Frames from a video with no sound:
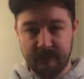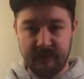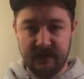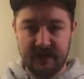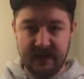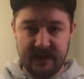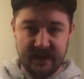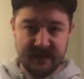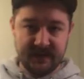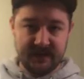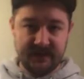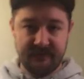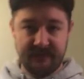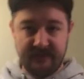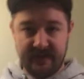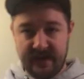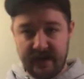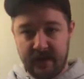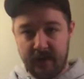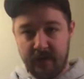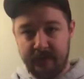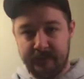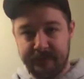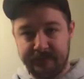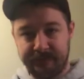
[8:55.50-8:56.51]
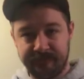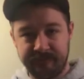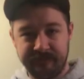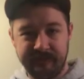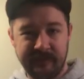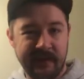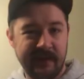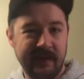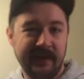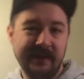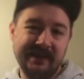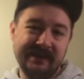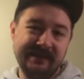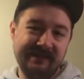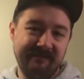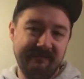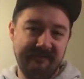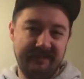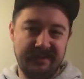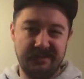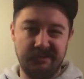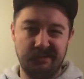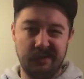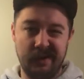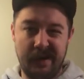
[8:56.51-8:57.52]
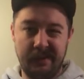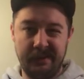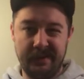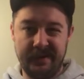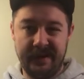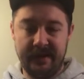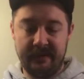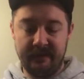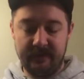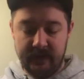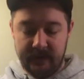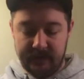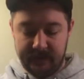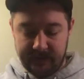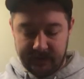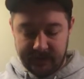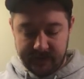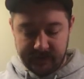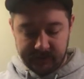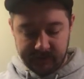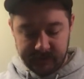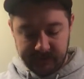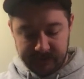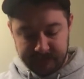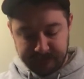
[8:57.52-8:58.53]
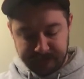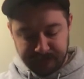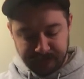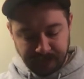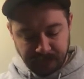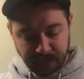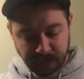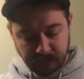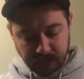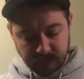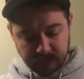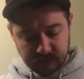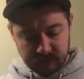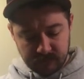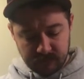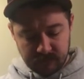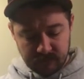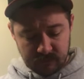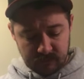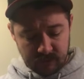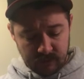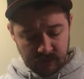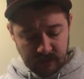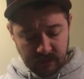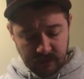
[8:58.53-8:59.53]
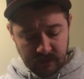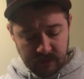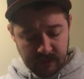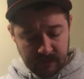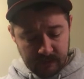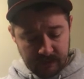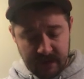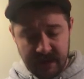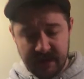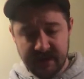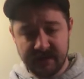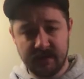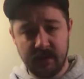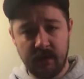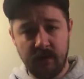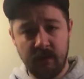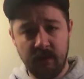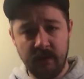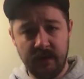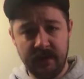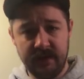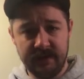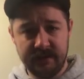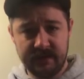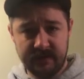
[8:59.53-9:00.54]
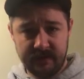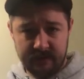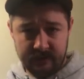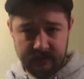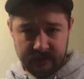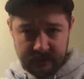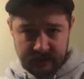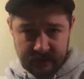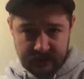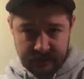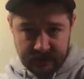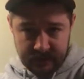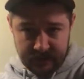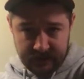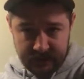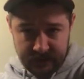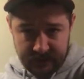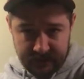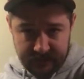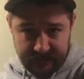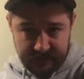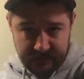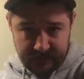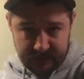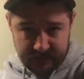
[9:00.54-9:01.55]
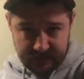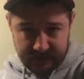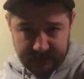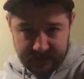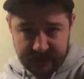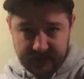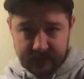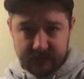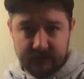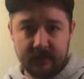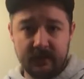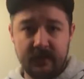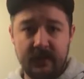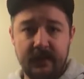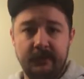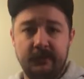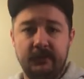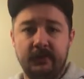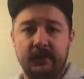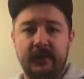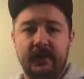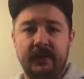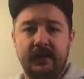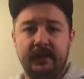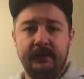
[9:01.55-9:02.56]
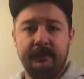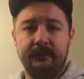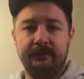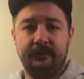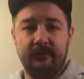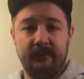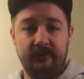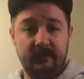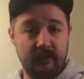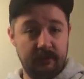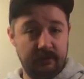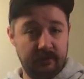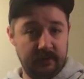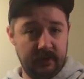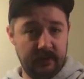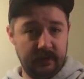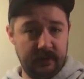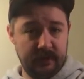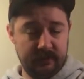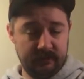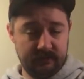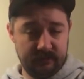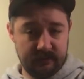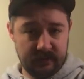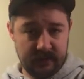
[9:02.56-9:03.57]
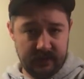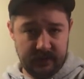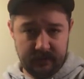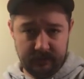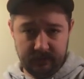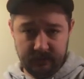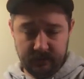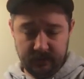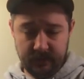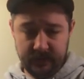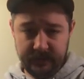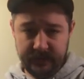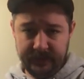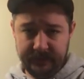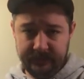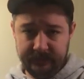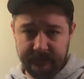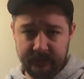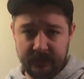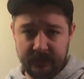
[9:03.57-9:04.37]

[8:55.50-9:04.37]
this later, but as of now, it's probably not very likely. As always, if you're drinking, keep drinking. If you're brewing,